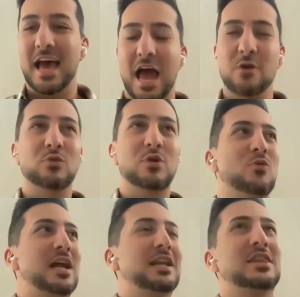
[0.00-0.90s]
And we
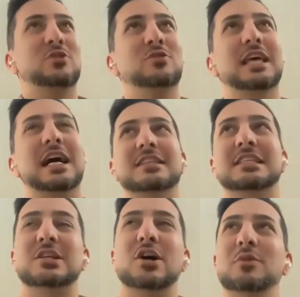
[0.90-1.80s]
went through that
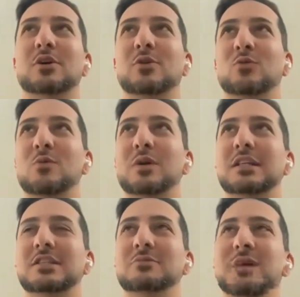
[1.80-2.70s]
summer, we
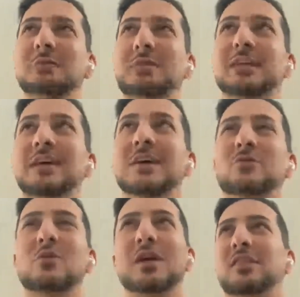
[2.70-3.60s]
went through maybe
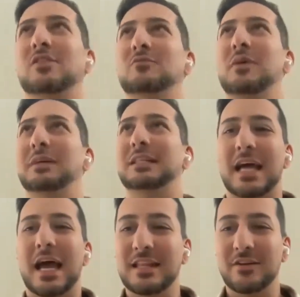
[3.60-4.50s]

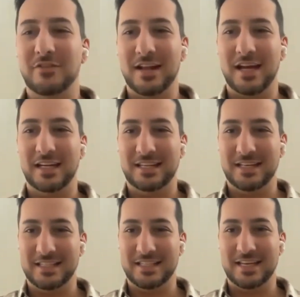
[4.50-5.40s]
10 different
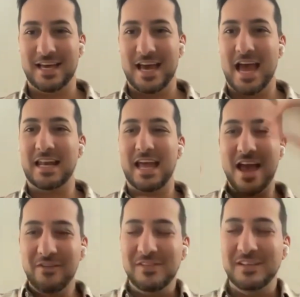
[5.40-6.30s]
ideas. And
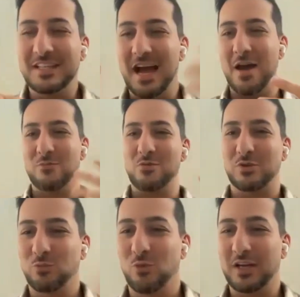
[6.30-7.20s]
every time we
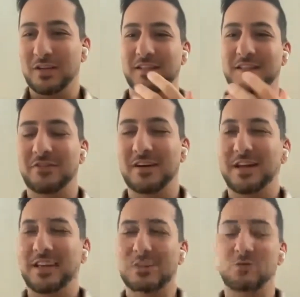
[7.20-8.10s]
were working on different
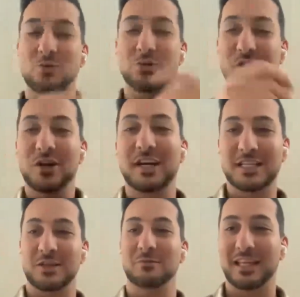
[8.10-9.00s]
ideas, we were learning
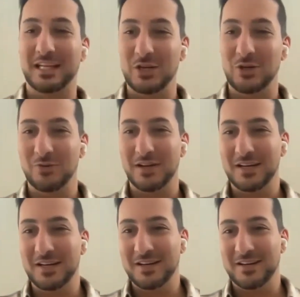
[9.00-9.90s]
something new,
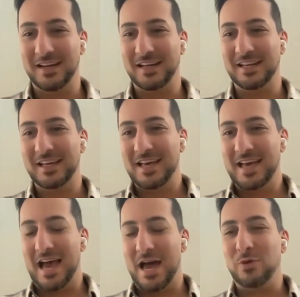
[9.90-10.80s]
right?
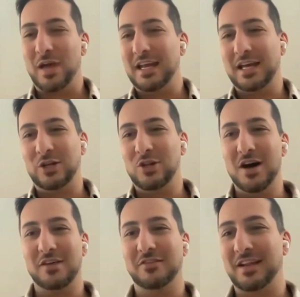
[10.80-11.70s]
And we had a
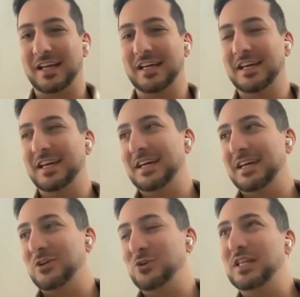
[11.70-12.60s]
lot of like
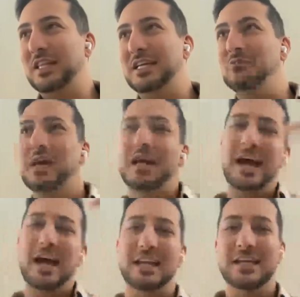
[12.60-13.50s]
really big
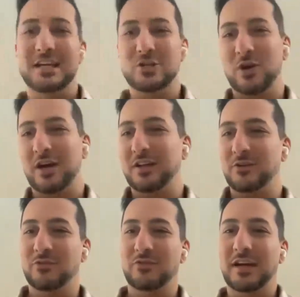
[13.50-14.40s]
ideas,
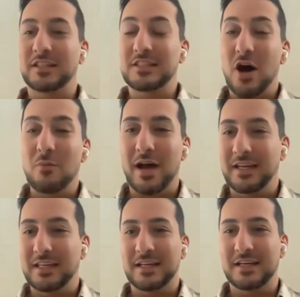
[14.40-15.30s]
very dumb
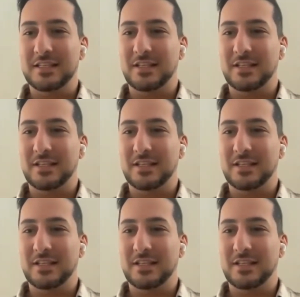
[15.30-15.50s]
ideas.